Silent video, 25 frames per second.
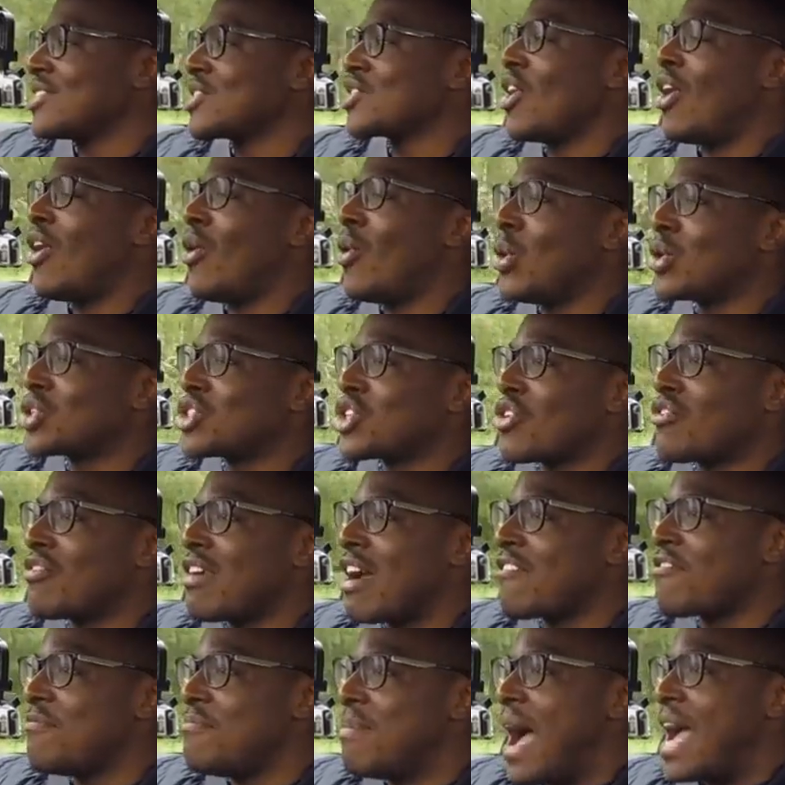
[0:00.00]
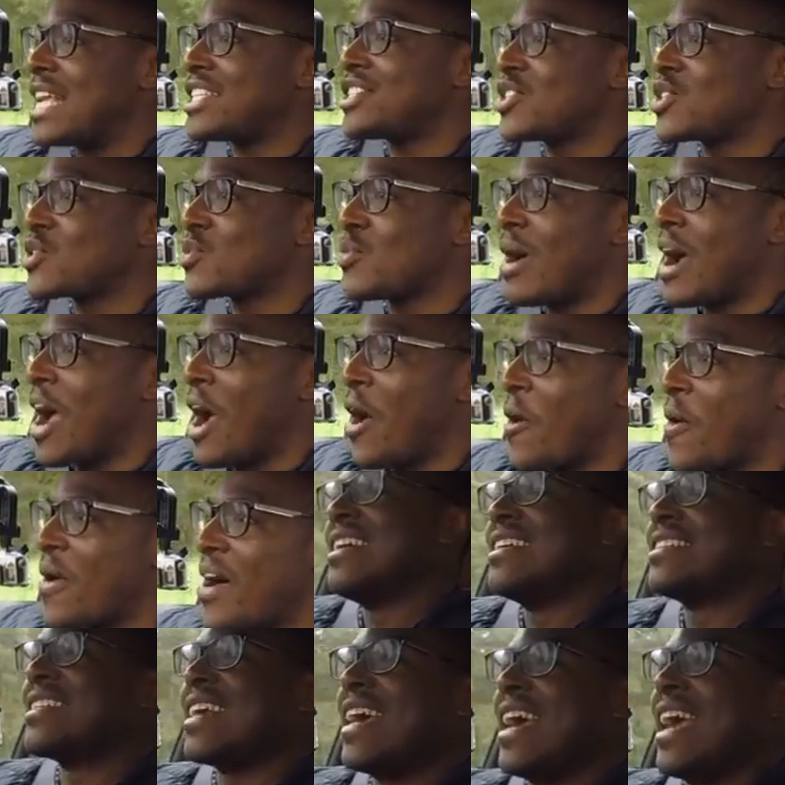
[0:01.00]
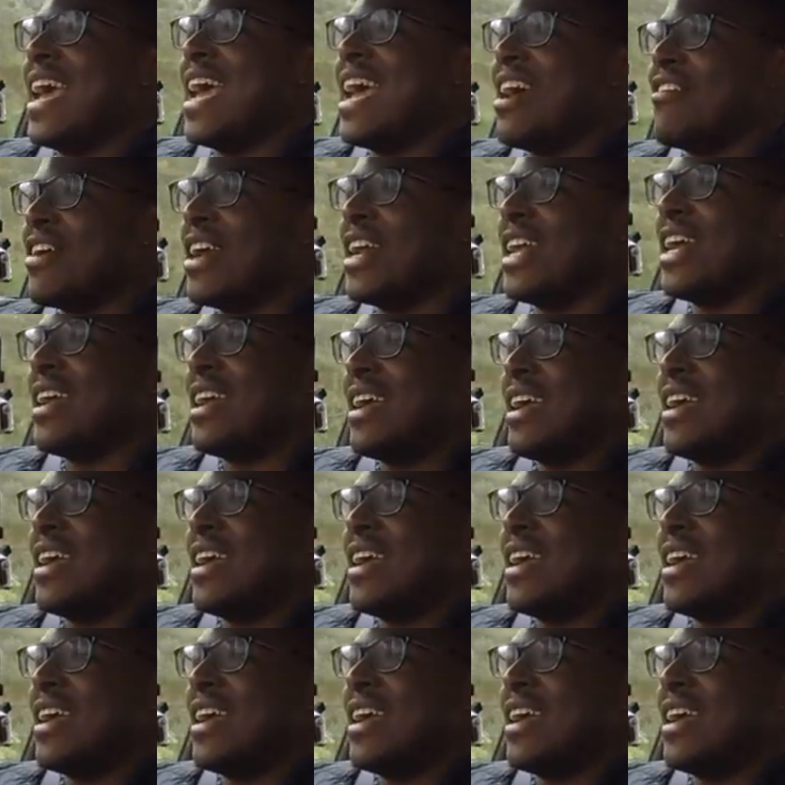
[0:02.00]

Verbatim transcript: got auto rev match as well. So here, ready?